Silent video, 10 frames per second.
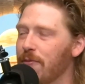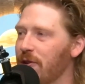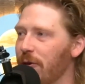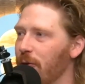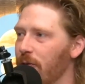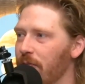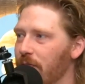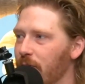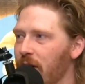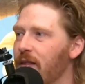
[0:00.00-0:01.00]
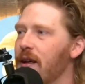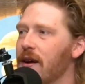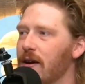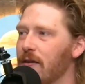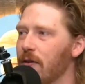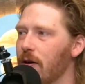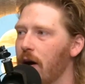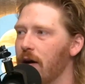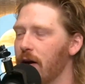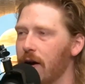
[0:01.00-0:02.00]
I'm due. We need like
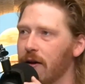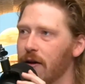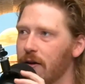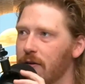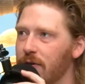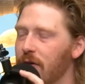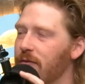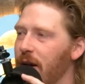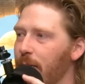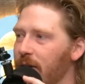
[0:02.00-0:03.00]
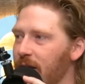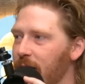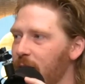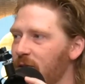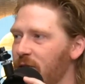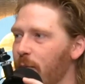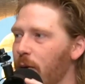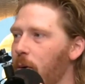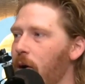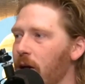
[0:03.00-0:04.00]
a Jung family
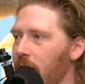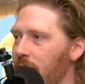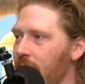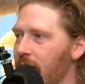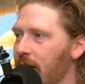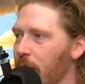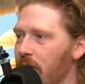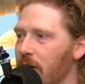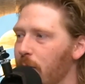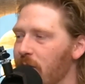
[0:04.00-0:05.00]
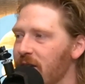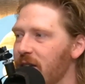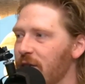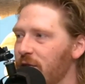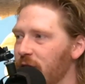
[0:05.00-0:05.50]
summer party that we can all bring a dish.